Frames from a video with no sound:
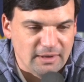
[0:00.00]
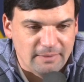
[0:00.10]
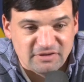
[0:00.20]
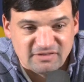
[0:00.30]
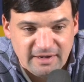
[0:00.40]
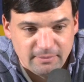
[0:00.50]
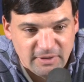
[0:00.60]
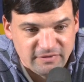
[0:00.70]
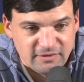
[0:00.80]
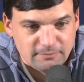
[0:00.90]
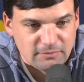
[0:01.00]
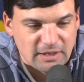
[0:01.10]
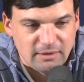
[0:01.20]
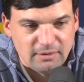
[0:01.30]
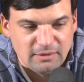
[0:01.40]
I'm excited about them.
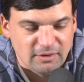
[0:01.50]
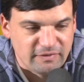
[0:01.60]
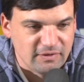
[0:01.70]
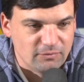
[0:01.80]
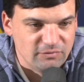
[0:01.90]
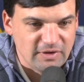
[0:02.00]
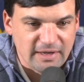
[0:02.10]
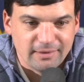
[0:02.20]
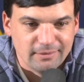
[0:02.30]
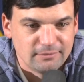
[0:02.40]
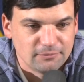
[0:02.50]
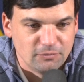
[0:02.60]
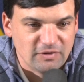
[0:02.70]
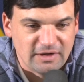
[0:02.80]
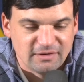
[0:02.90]
I think we've got
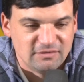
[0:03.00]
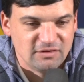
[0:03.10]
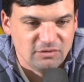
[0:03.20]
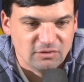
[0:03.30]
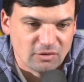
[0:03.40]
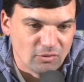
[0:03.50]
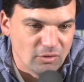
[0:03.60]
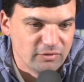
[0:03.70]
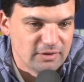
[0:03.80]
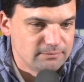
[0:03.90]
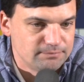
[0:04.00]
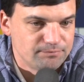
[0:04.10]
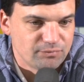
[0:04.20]
to continue to grow them.